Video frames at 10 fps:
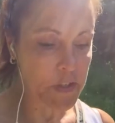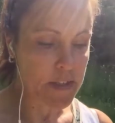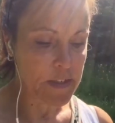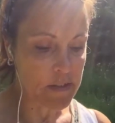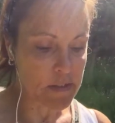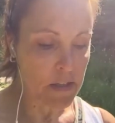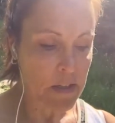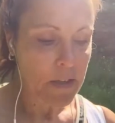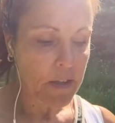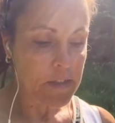Year's
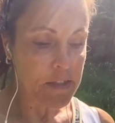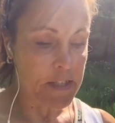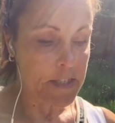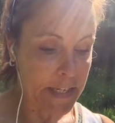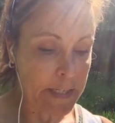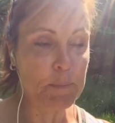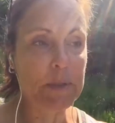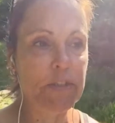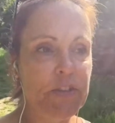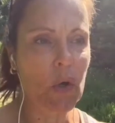
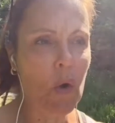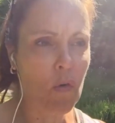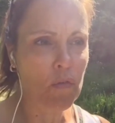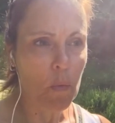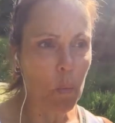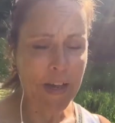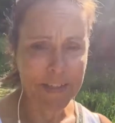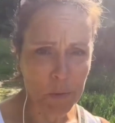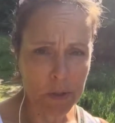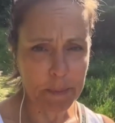statement of where
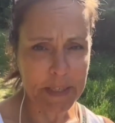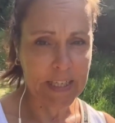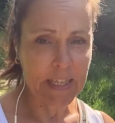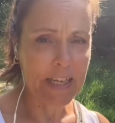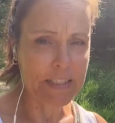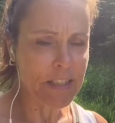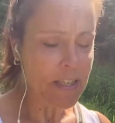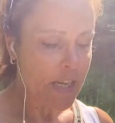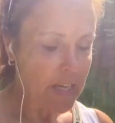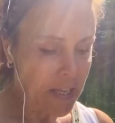you want to be. And
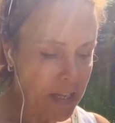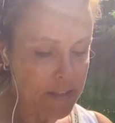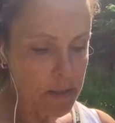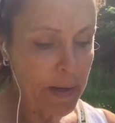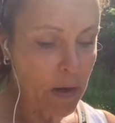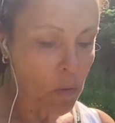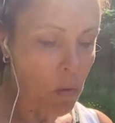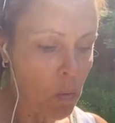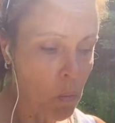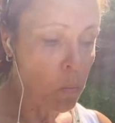it's about
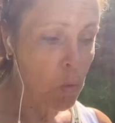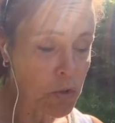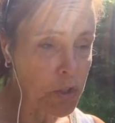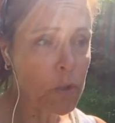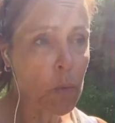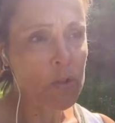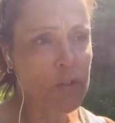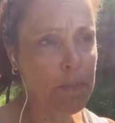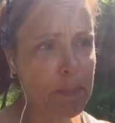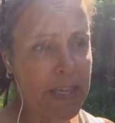what do you
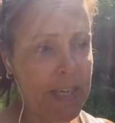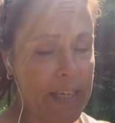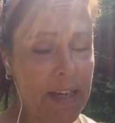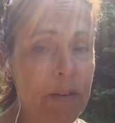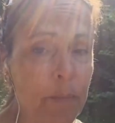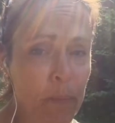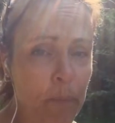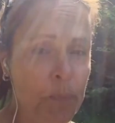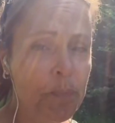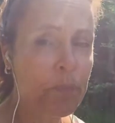want to be
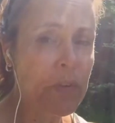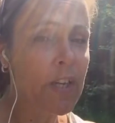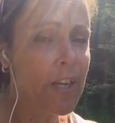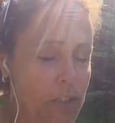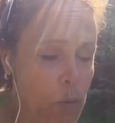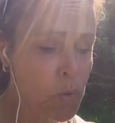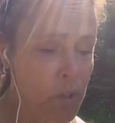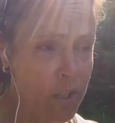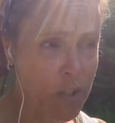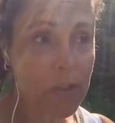in order
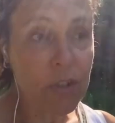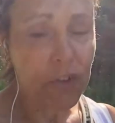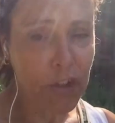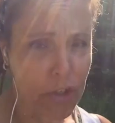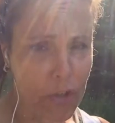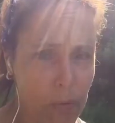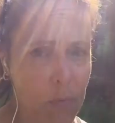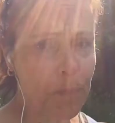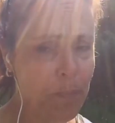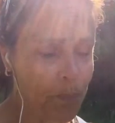that you can
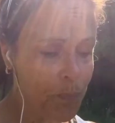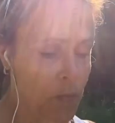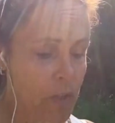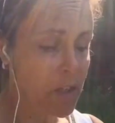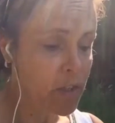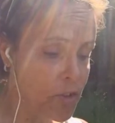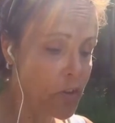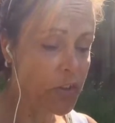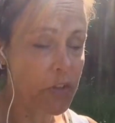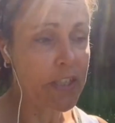do
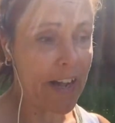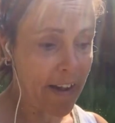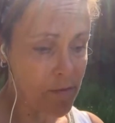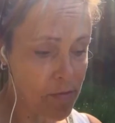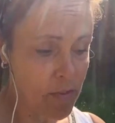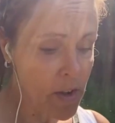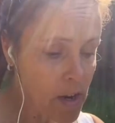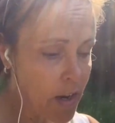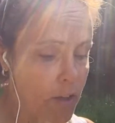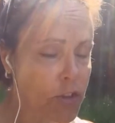so that you can have.
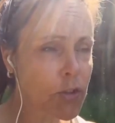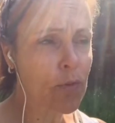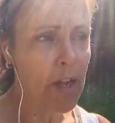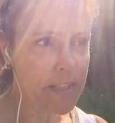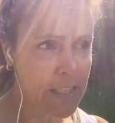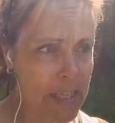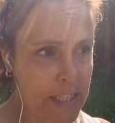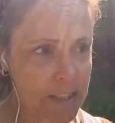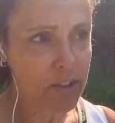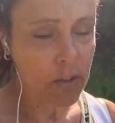And you write a
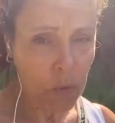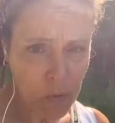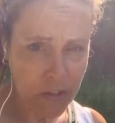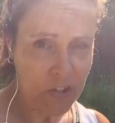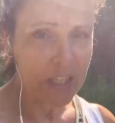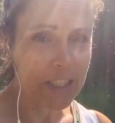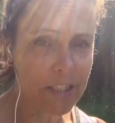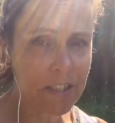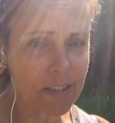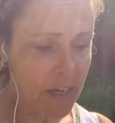list of all those
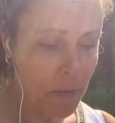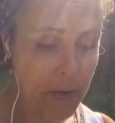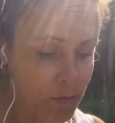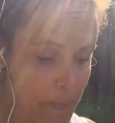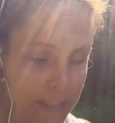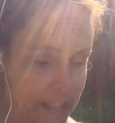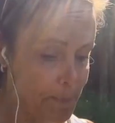things, however many